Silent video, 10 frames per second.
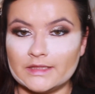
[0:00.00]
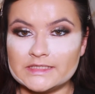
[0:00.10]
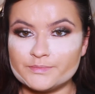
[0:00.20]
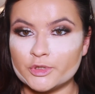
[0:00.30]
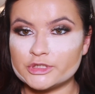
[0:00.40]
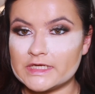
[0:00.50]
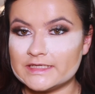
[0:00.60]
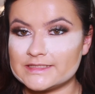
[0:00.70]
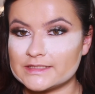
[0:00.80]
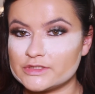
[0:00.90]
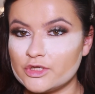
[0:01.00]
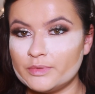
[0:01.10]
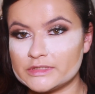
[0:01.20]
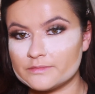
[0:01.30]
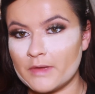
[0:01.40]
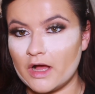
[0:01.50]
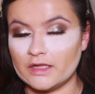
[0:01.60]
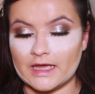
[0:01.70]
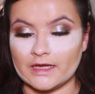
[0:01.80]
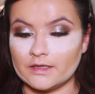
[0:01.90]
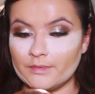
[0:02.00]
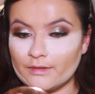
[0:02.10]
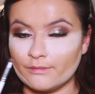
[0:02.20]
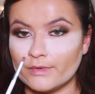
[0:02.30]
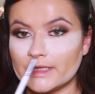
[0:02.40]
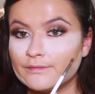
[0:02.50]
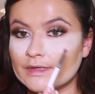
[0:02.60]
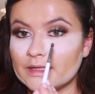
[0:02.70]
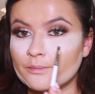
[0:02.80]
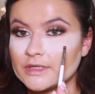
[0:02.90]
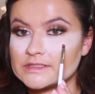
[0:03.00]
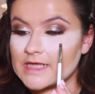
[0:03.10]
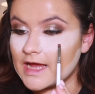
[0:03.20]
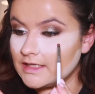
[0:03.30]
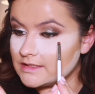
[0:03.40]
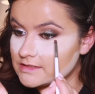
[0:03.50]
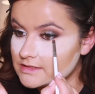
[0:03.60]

This brush is super small. I'm going to be really precise.